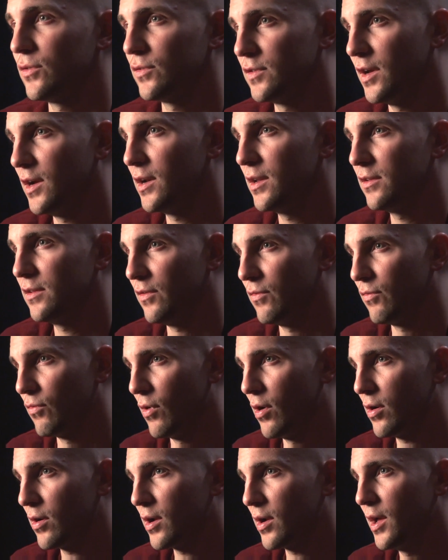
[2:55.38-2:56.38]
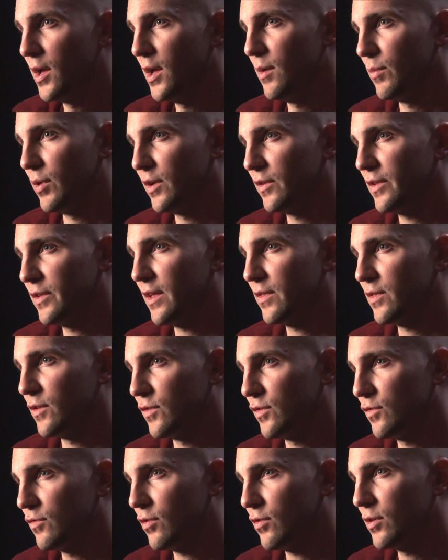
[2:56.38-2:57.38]
on alternative rock because they had the
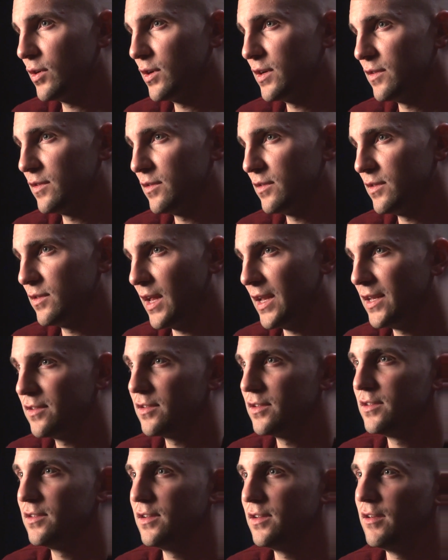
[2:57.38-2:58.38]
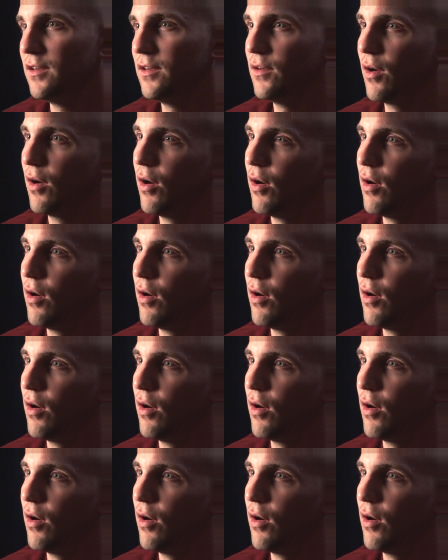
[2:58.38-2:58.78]
strongest density